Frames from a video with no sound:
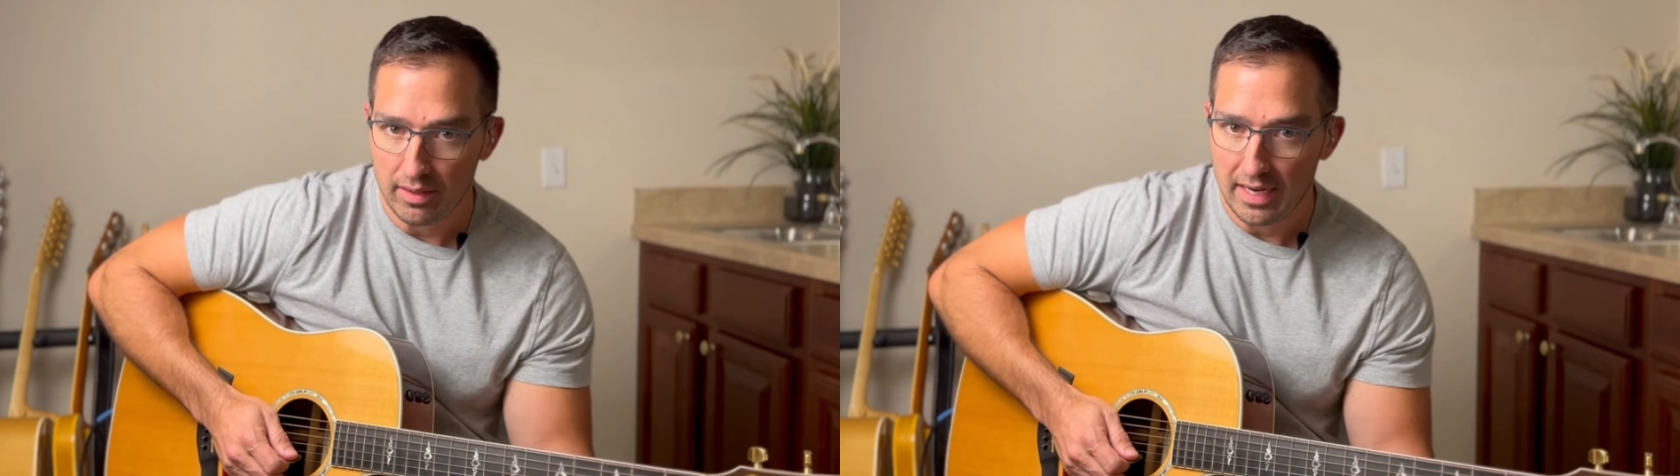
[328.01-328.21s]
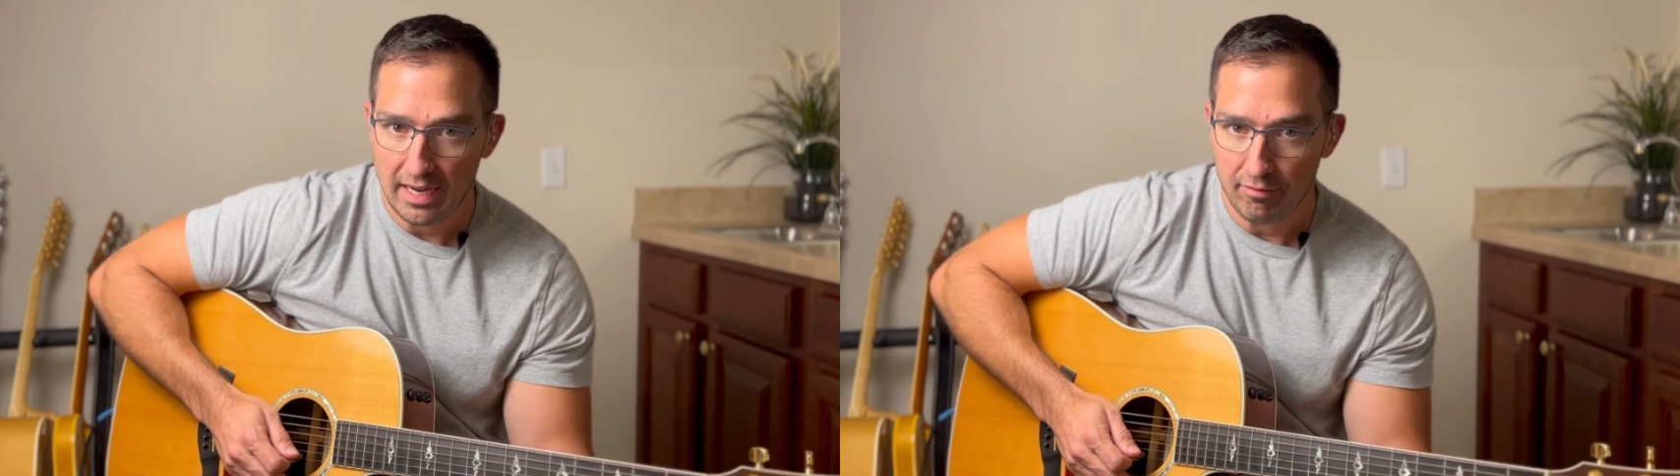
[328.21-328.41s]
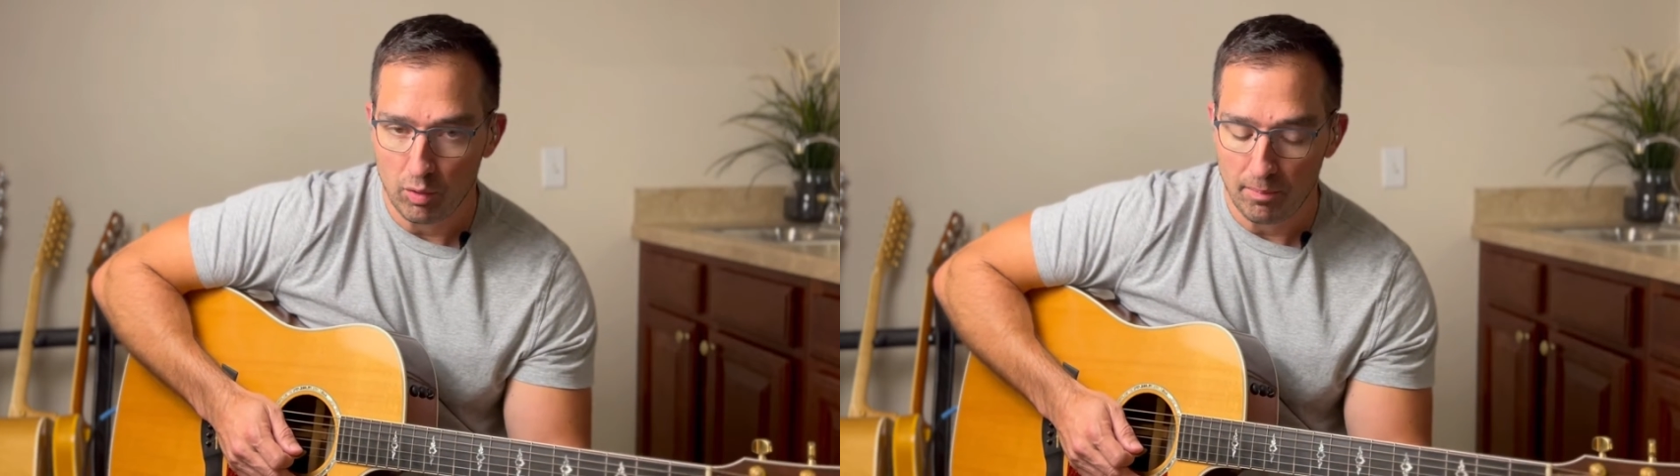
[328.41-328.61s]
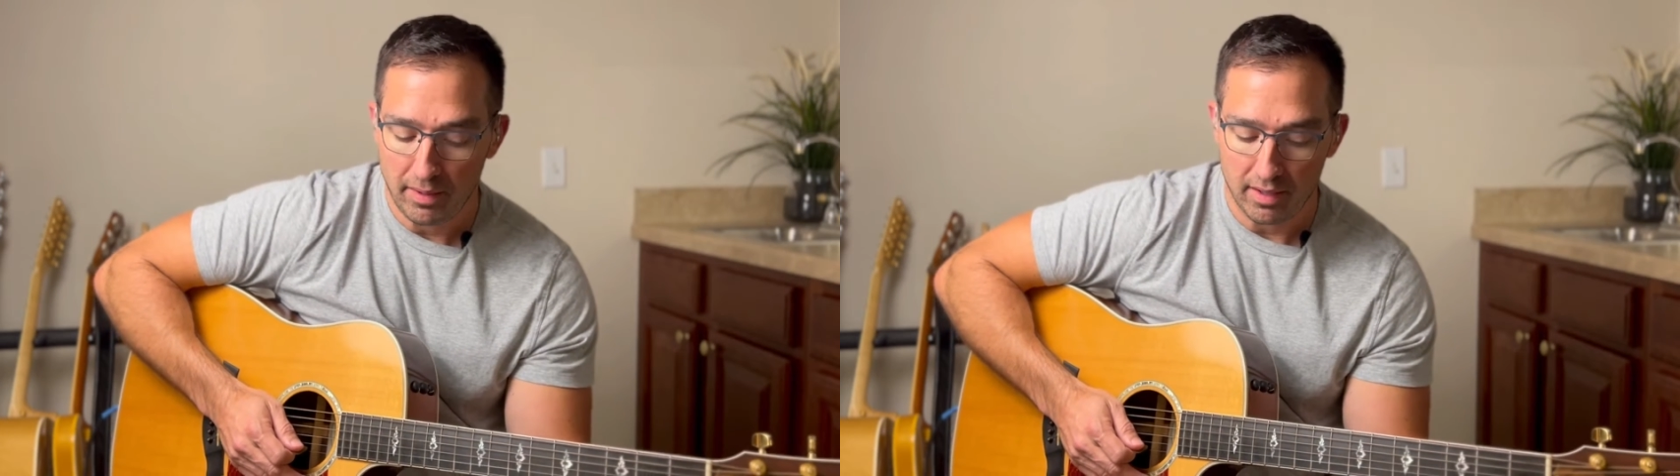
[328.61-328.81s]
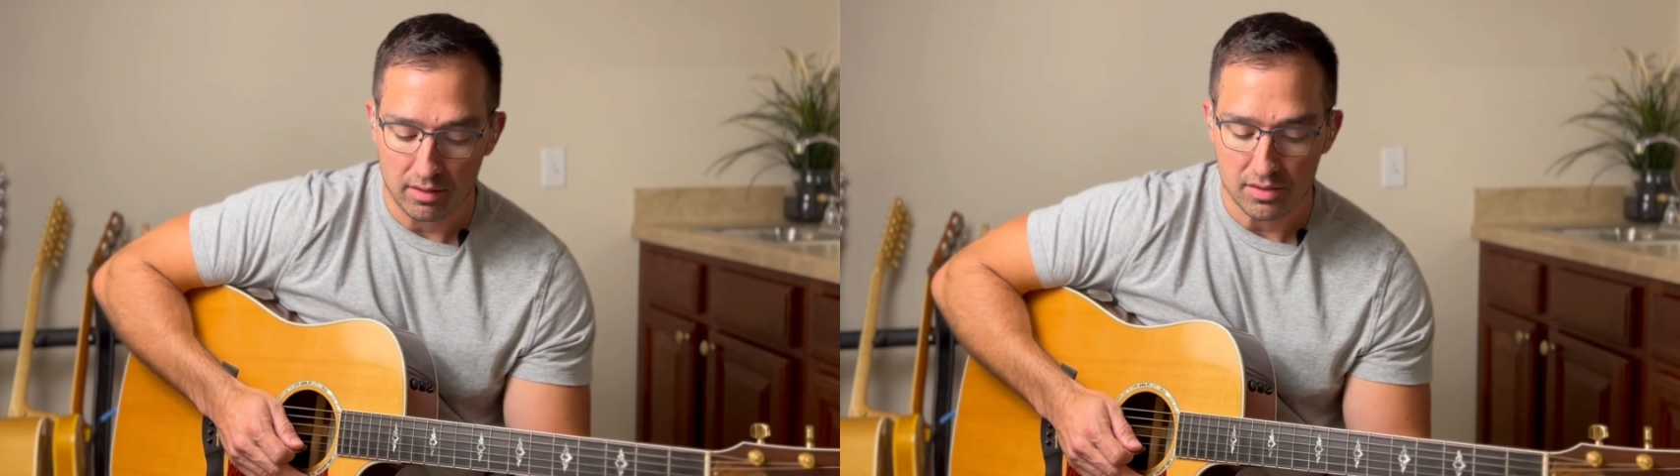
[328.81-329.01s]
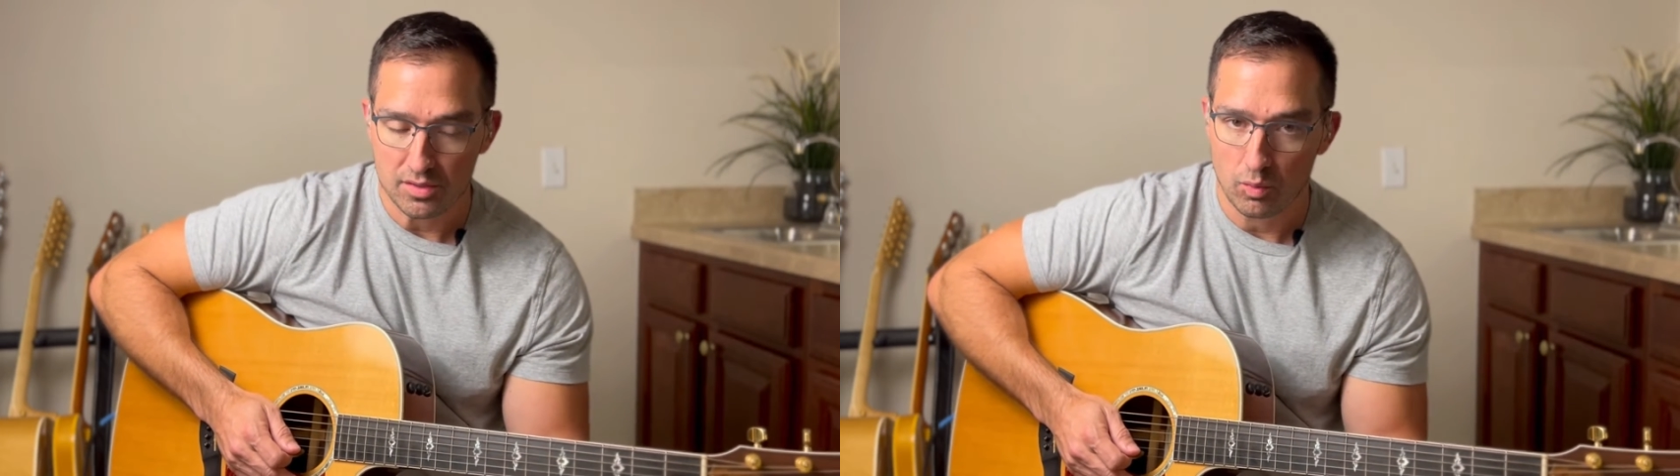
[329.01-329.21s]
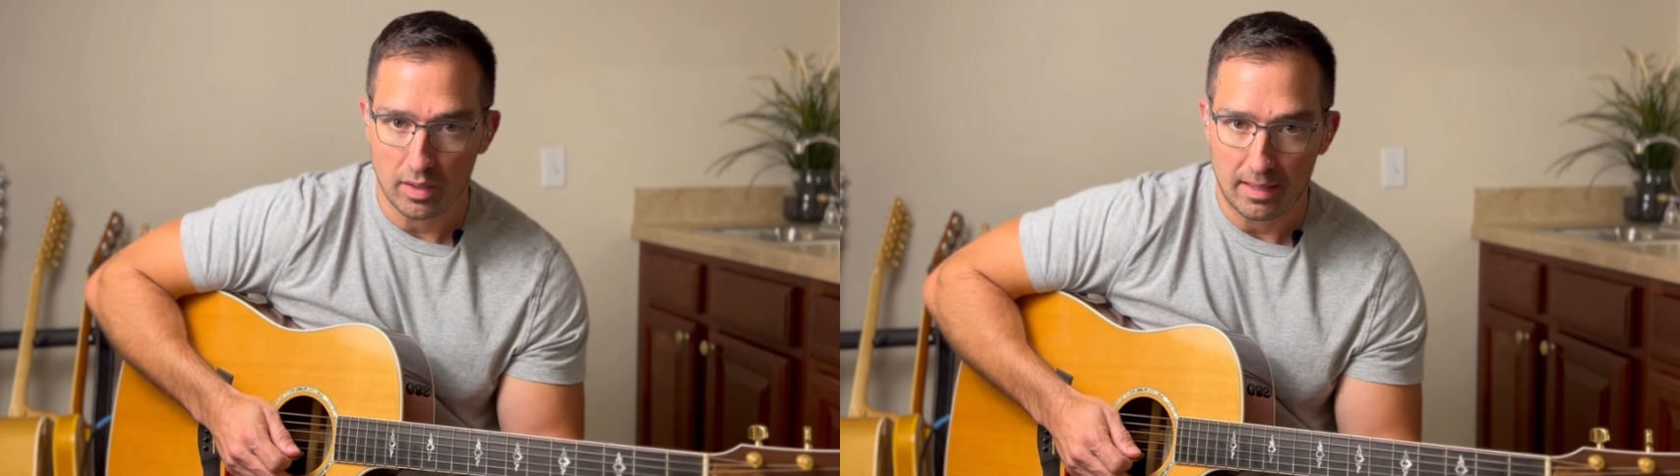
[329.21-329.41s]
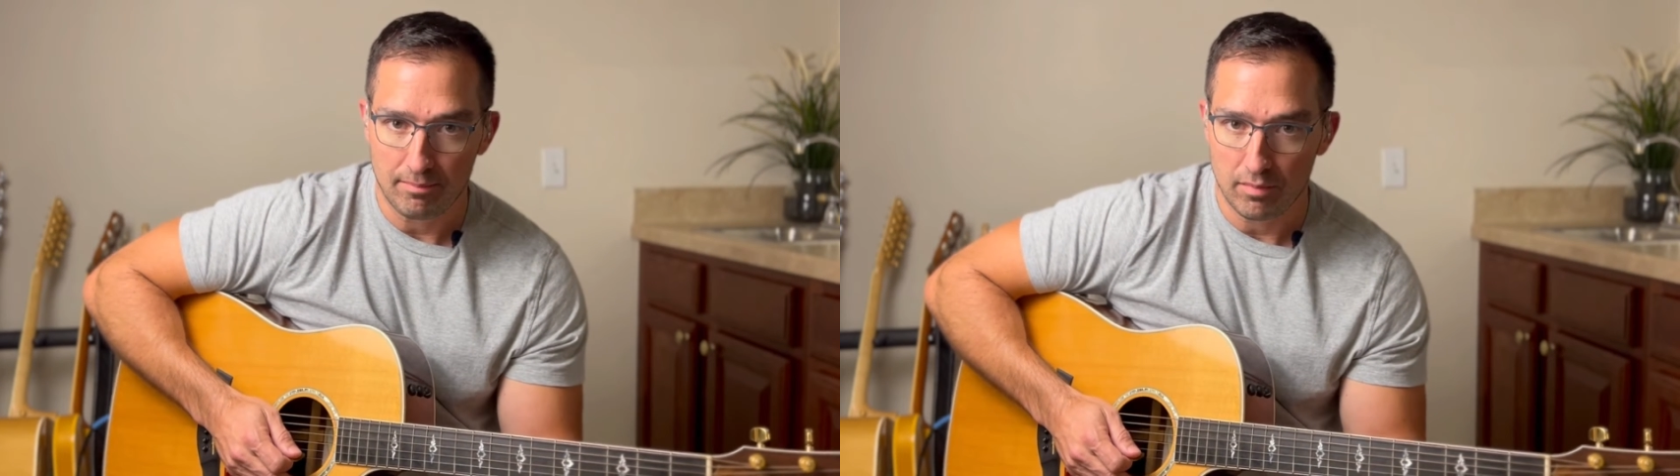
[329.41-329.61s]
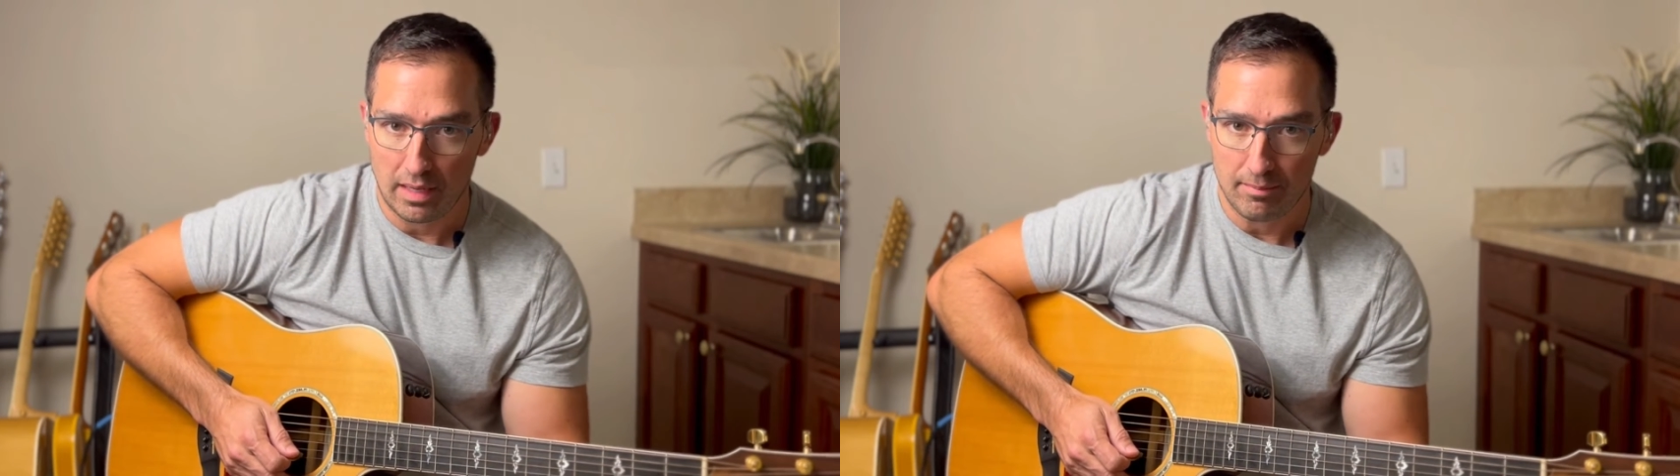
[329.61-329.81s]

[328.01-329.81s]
I have more pedals? What I'm